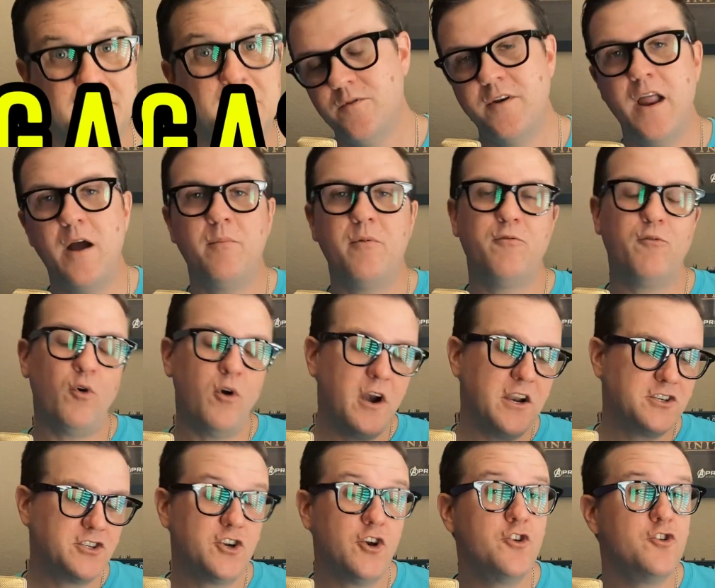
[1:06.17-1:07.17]
Now, before I
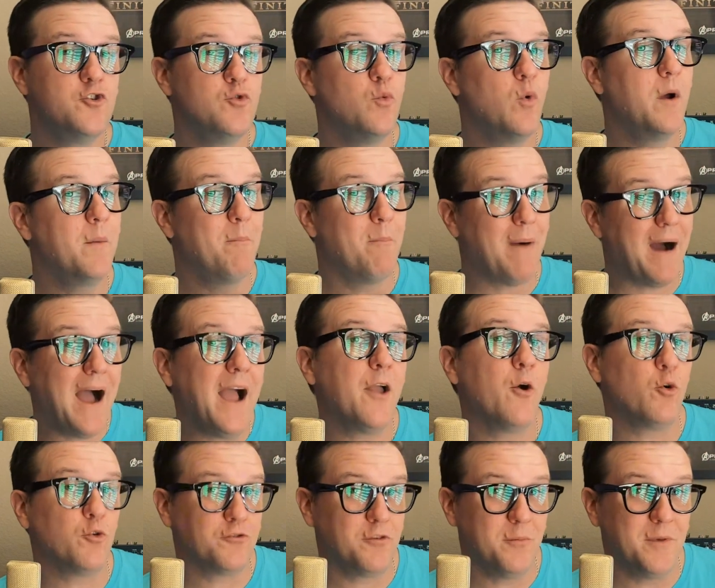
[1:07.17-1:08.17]
show you what my
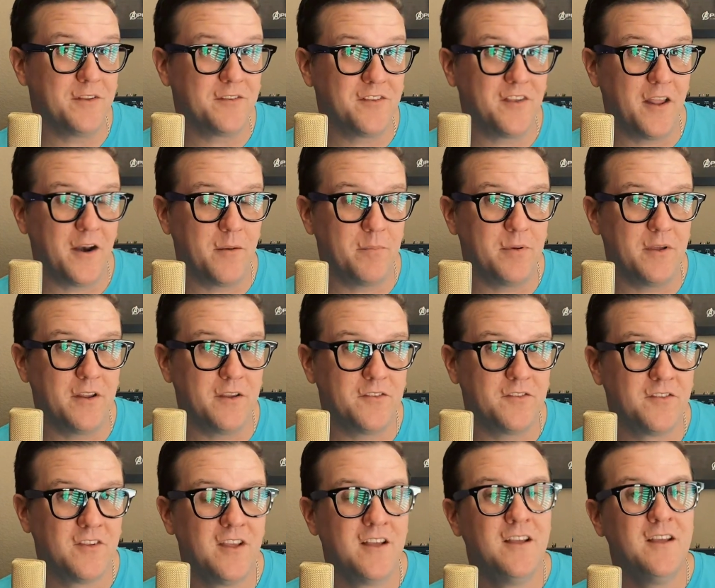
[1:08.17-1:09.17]
ultimate setup
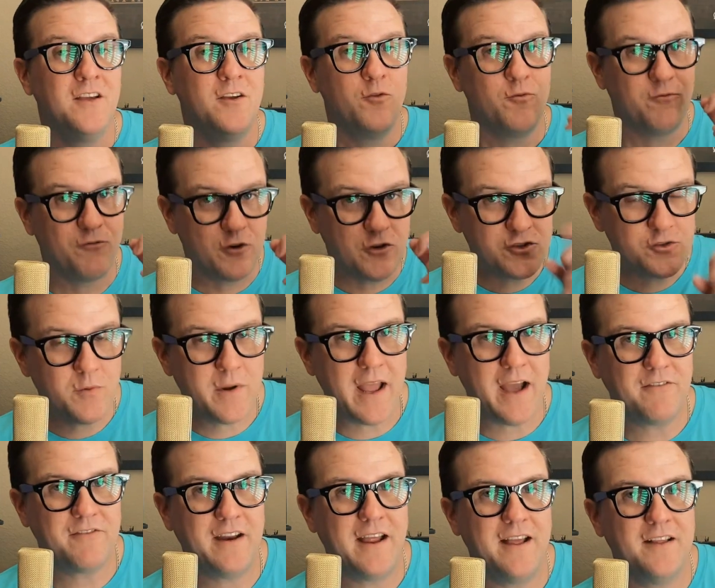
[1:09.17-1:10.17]
is, first we
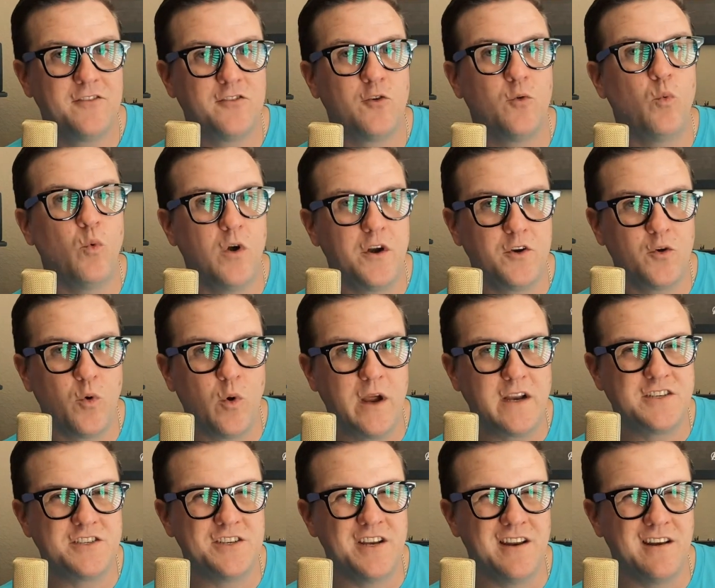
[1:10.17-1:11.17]
have to answer one
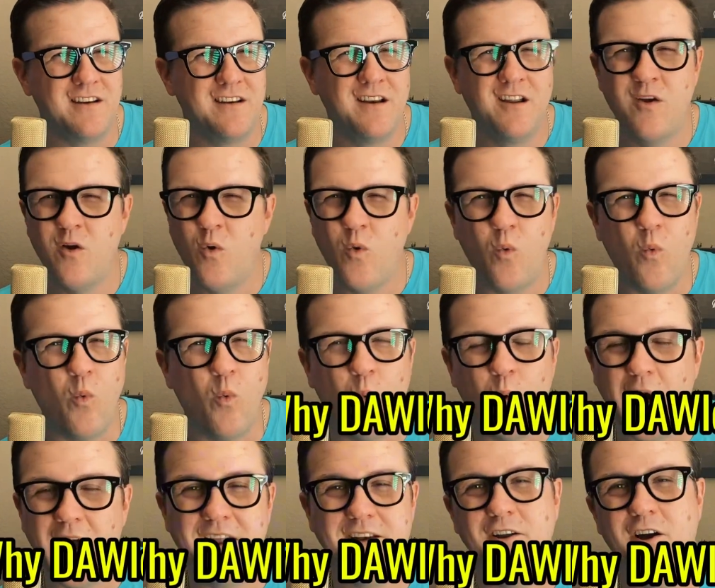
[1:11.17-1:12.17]
question.
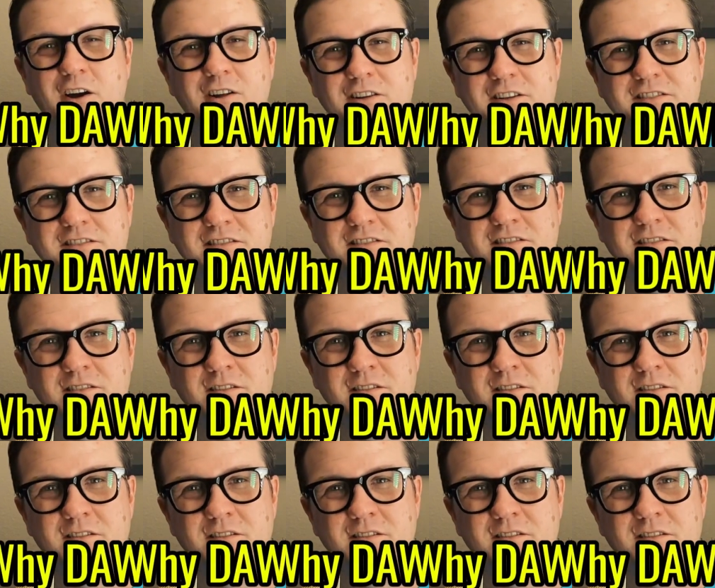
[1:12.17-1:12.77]
Why DAW-less?